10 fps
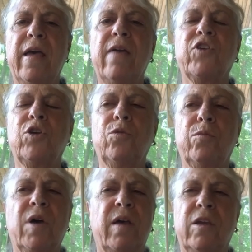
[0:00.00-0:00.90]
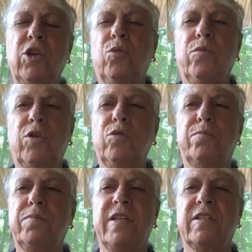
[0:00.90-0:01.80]
if
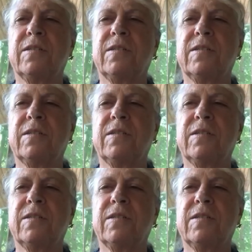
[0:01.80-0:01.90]
it's